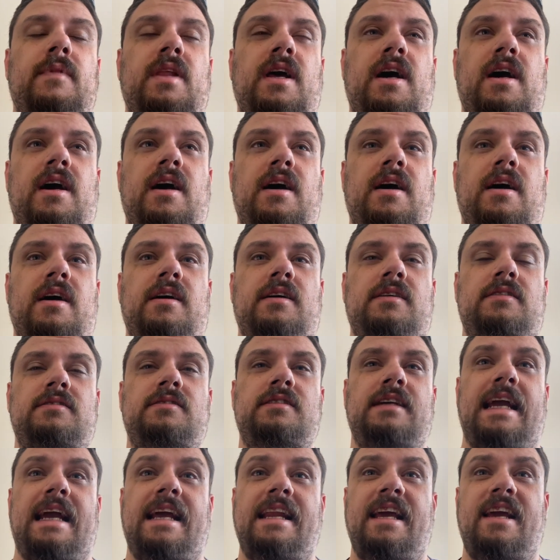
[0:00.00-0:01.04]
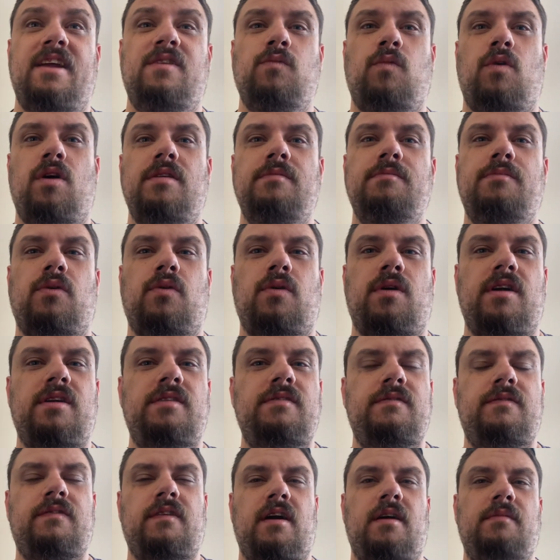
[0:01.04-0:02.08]
uh, an InOne
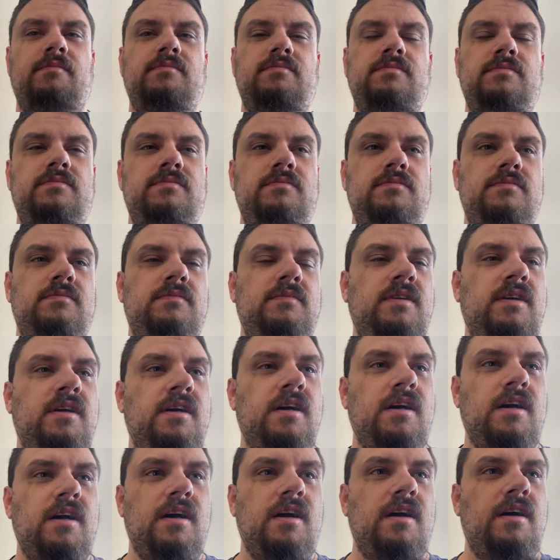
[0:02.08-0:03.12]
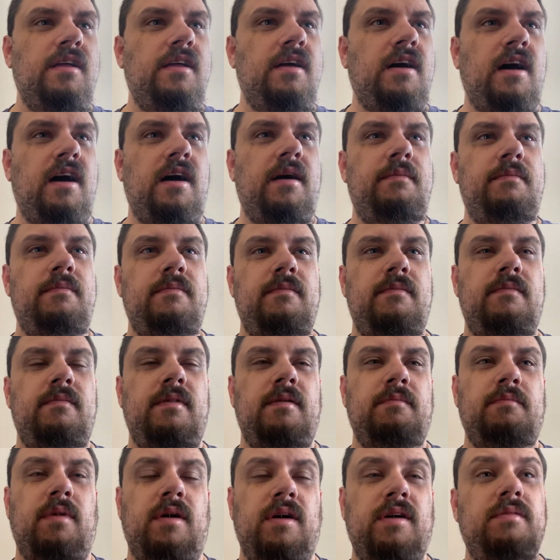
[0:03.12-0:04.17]
board from um,
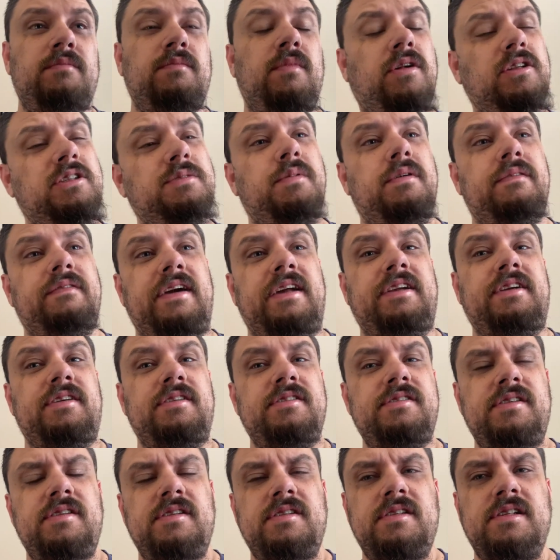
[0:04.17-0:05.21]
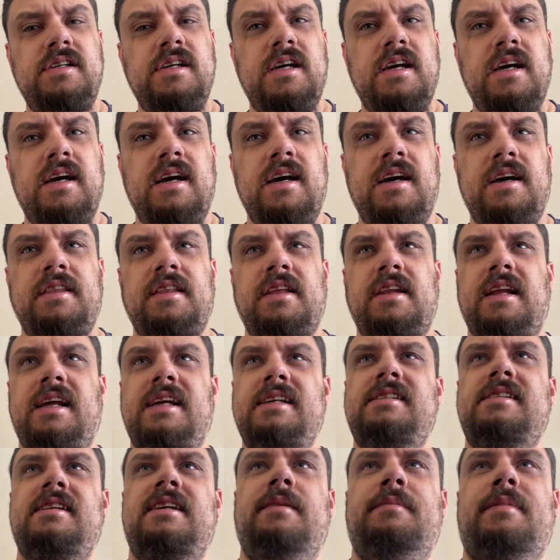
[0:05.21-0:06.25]
m multiple vendors. The
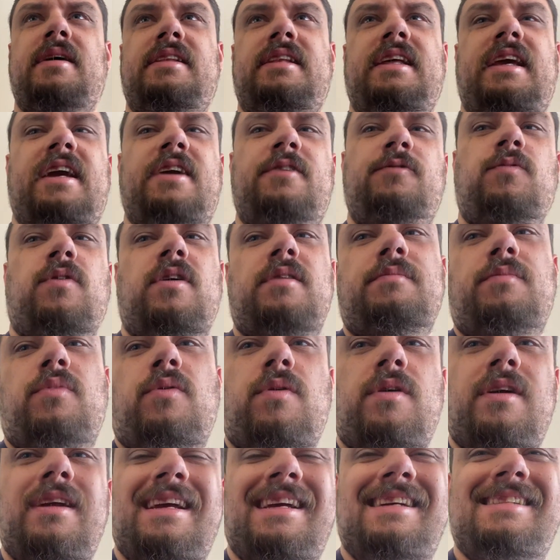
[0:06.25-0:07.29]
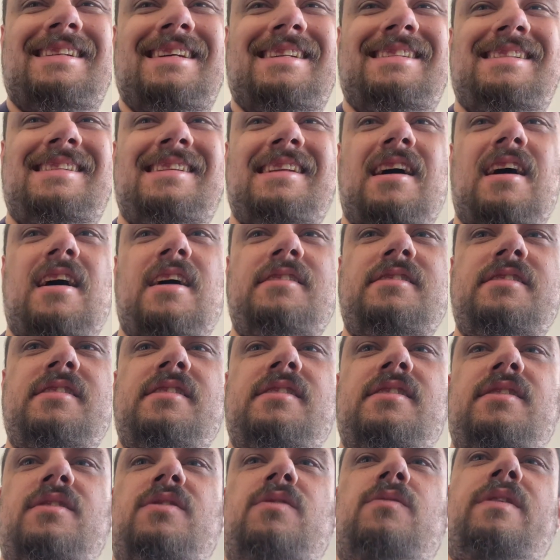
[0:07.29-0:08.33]
nice thing about the InOne board is it's not
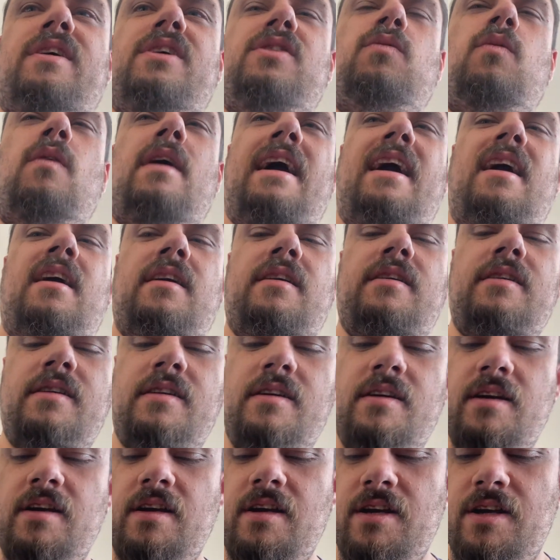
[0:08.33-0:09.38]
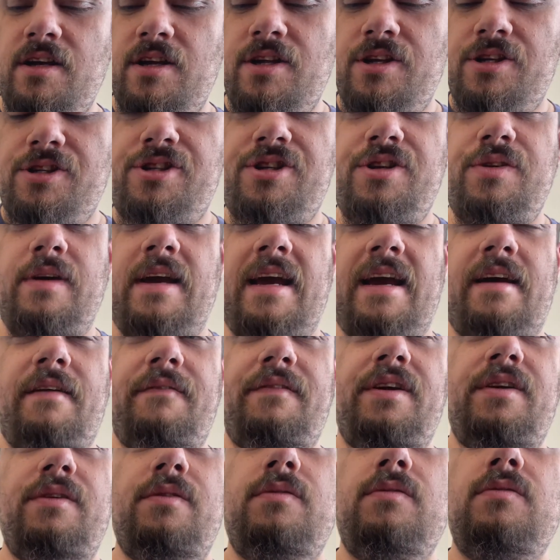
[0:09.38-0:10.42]
required to have
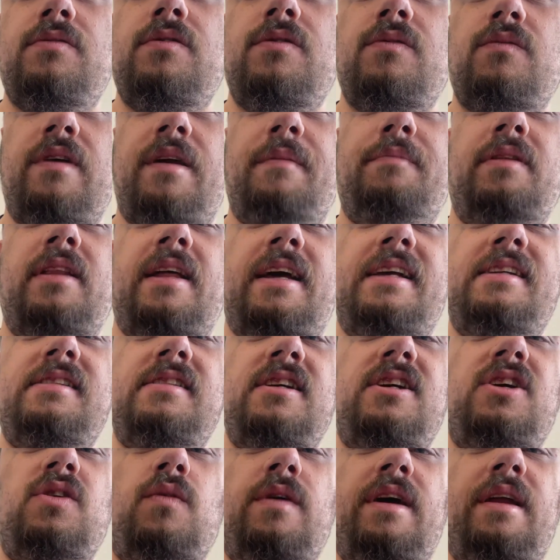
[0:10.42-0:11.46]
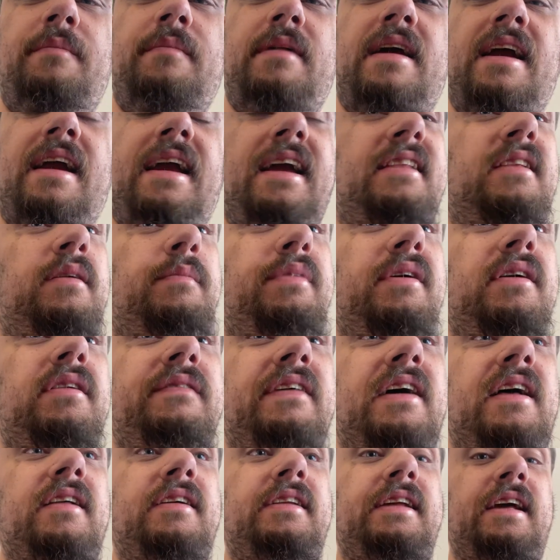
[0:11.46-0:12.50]
you replace the coin mech and the bill
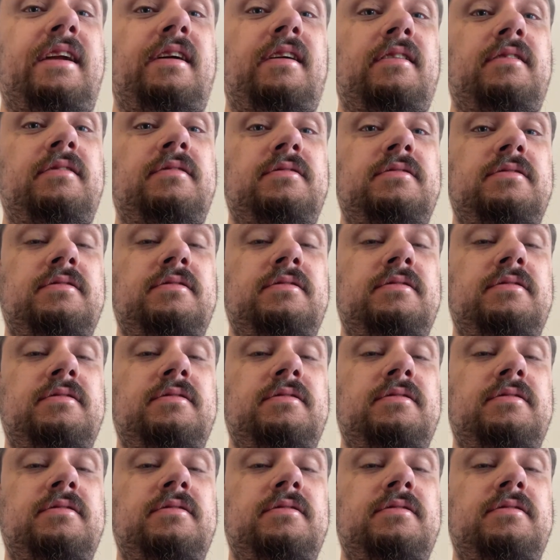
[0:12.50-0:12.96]
validator.